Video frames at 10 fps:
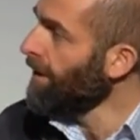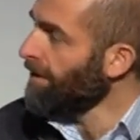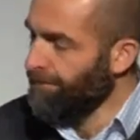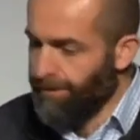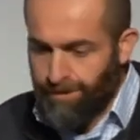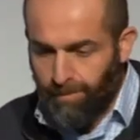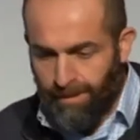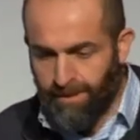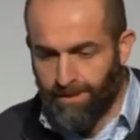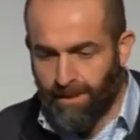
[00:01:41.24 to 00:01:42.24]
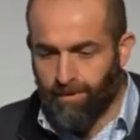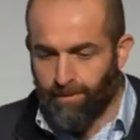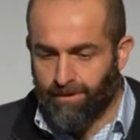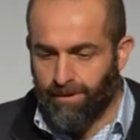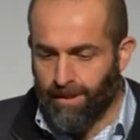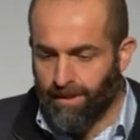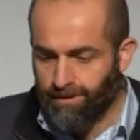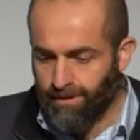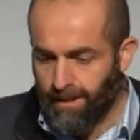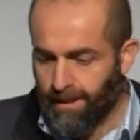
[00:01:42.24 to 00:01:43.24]
The first one is with
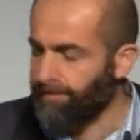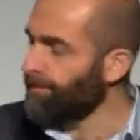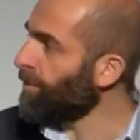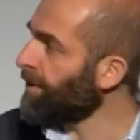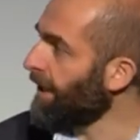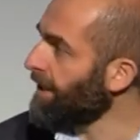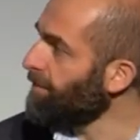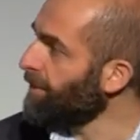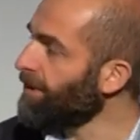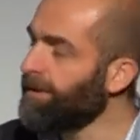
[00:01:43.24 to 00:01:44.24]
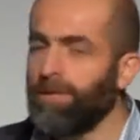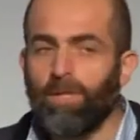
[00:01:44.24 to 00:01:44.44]
Ladybird.